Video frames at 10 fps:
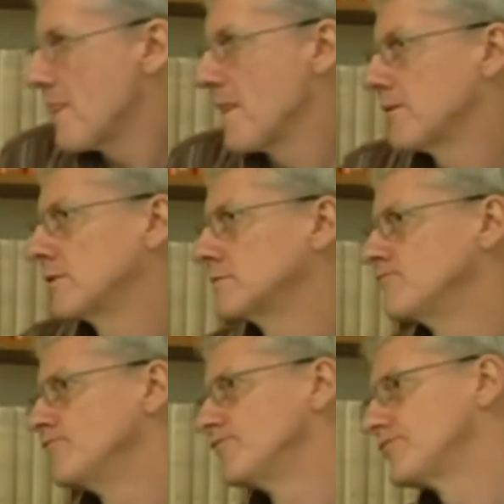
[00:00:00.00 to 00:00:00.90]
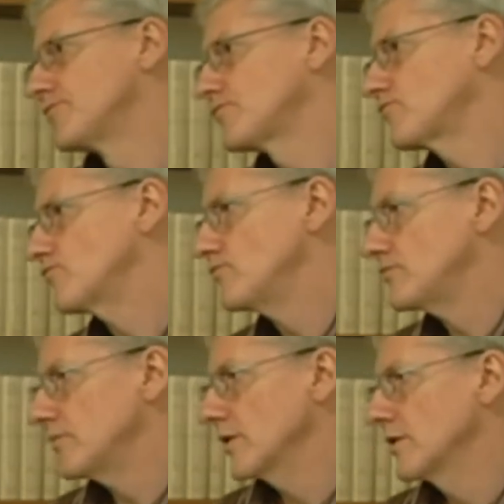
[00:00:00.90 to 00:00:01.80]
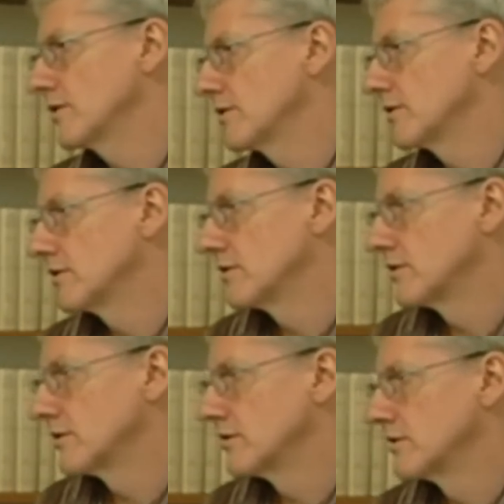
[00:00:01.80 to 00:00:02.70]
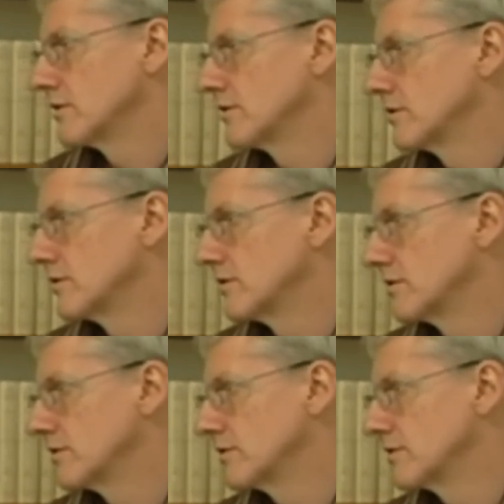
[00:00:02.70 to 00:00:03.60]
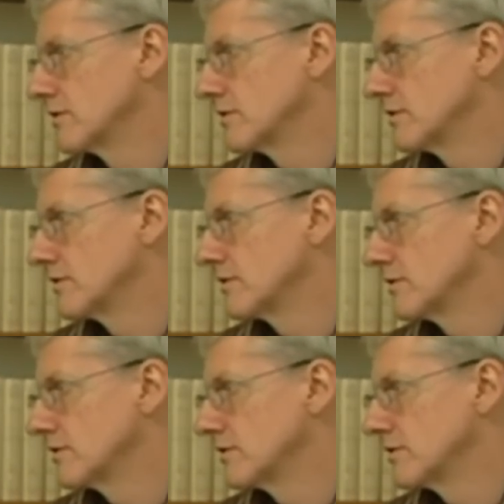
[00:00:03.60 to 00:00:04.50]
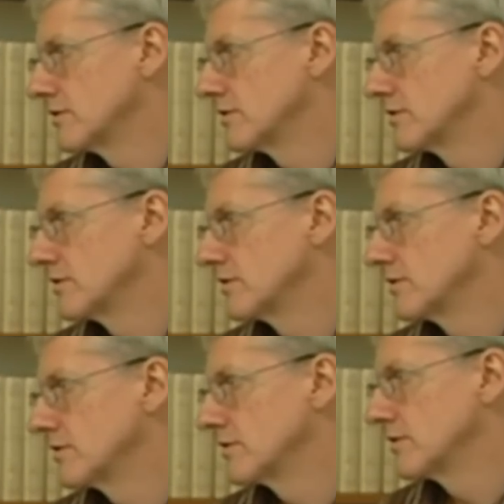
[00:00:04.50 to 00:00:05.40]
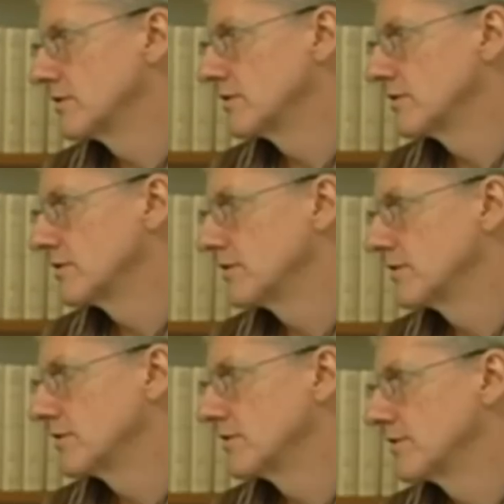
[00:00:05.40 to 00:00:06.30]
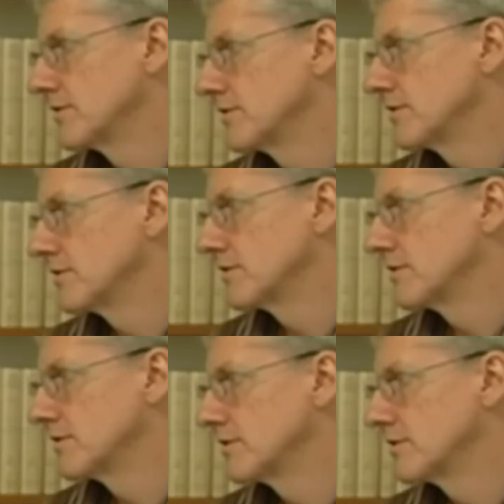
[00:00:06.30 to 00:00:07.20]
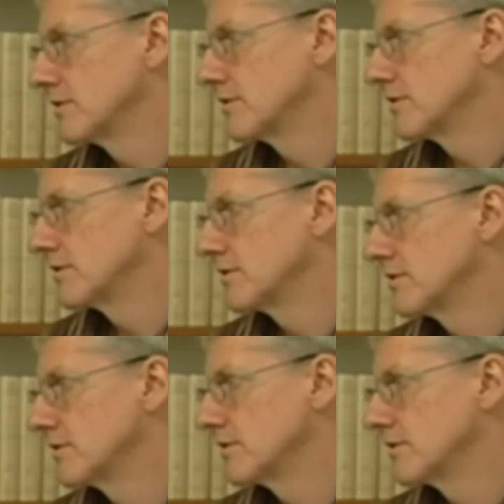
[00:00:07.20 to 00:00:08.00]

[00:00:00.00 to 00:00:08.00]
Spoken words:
(not speaking)